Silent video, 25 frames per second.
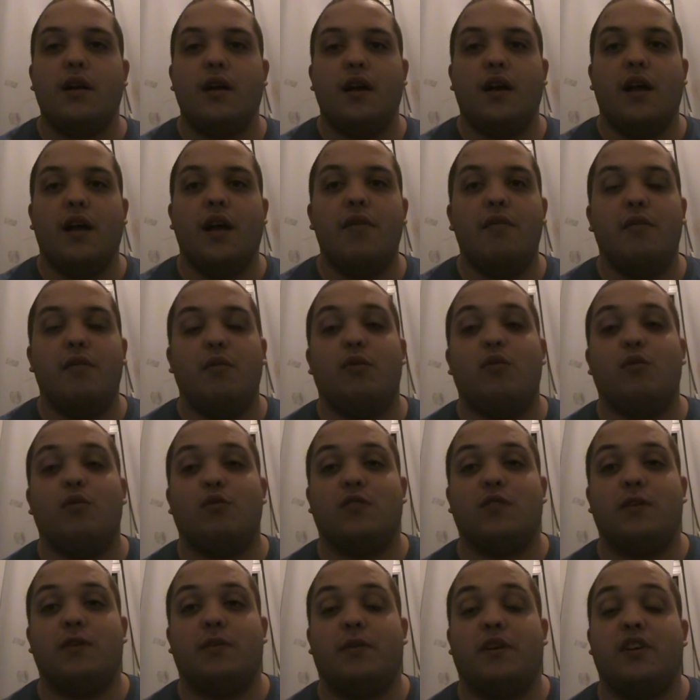Hey everyone,
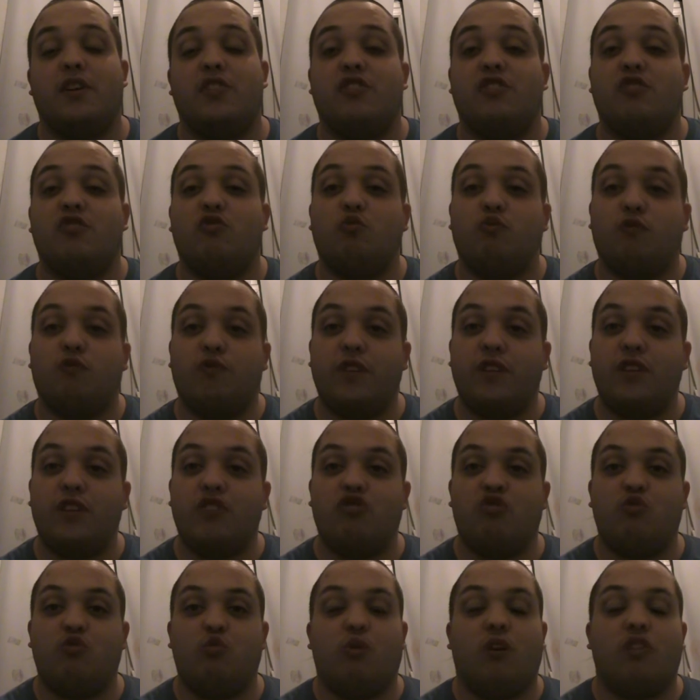what's up? I just
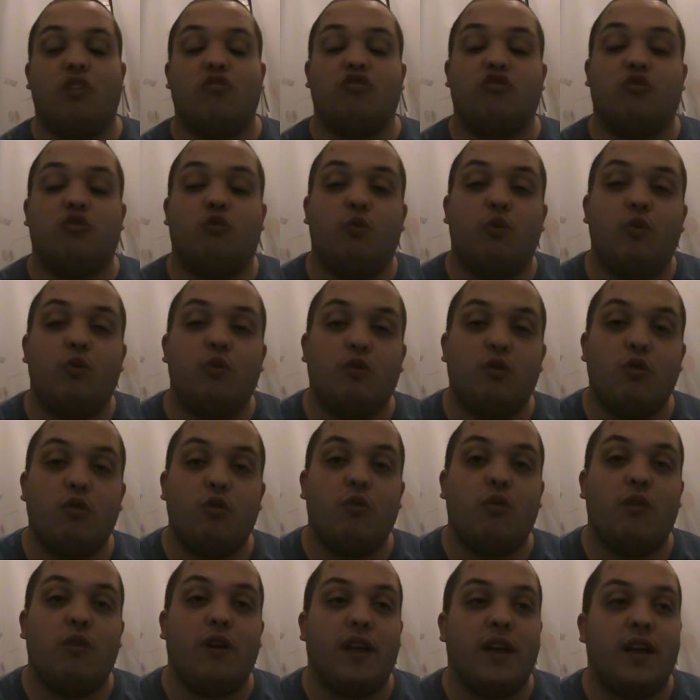finished watch
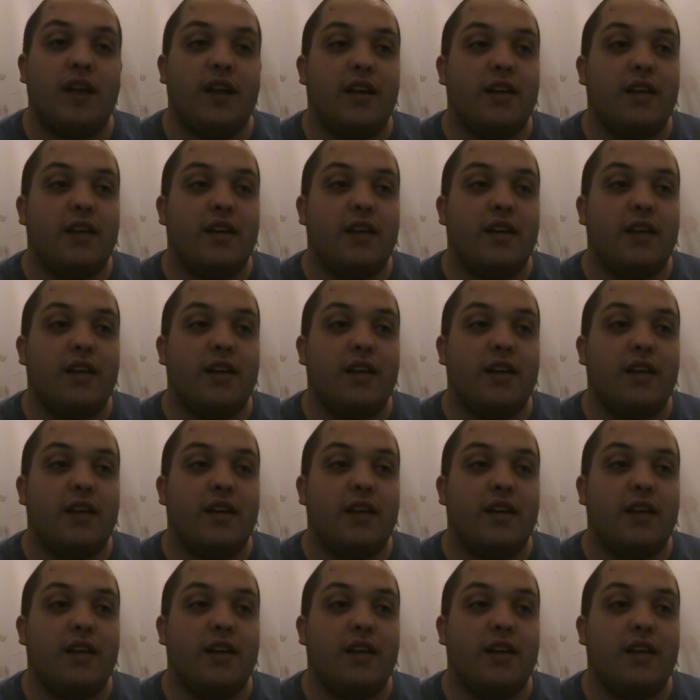Kuroko, and